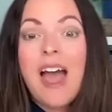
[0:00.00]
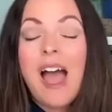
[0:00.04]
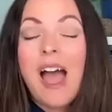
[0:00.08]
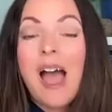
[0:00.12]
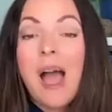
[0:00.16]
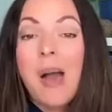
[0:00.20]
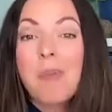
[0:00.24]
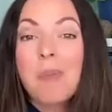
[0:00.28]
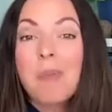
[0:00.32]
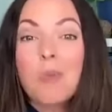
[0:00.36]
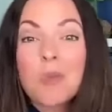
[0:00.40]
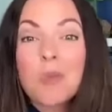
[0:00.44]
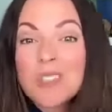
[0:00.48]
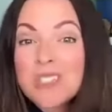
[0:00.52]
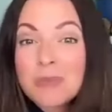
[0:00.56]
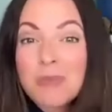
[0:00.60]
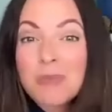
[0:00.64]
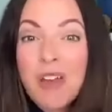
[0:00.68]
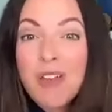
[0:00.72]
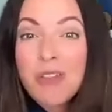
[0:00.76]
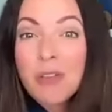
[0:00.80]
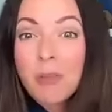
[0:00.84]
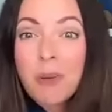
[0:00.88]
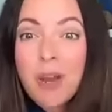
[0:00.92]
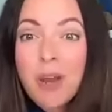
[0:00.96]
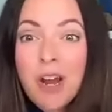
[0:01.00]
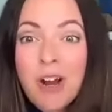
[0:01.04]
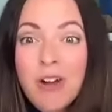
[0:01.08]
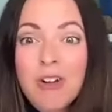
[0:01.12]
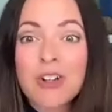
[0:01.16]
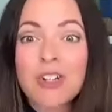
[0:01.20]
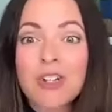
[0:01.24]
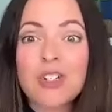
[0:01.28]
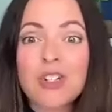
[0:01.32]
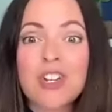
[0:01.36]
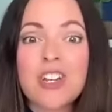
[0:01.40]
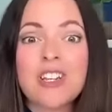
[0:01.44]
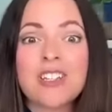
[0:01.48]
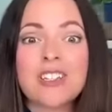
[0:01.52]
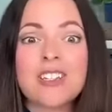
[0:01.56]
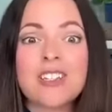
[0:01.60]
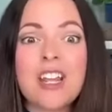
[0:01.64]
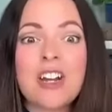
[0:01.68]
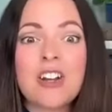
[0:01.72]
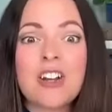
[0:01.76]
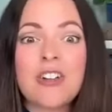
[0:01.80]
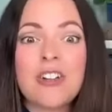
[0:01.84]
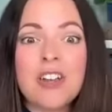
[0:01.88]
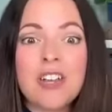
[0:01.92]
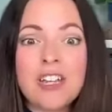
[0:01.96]
um, with some other parishes
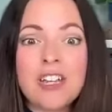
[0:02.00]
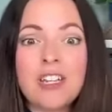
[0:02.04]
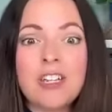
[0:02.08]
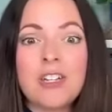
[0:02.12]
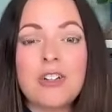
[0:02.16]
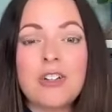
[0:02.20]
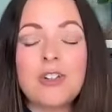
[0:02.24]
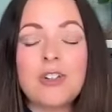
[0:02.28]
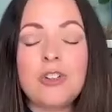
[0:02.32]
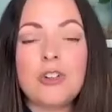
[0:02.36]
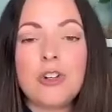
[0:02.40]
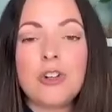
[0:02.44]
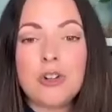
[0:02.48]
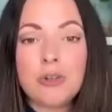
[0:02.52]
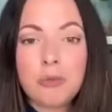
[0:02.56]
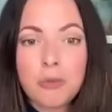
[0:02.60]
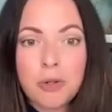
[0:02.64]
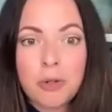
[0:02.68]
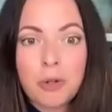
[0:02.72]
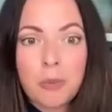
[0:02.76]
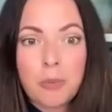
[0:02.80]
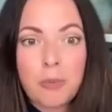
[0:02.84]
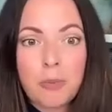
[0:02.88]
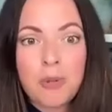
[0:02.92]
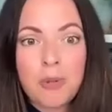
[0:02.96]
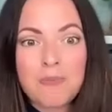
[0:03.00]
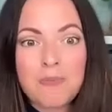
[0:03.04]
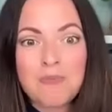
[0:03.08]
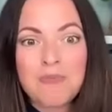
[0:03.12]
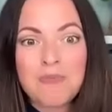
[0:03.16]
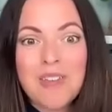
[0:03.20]
that are in your group.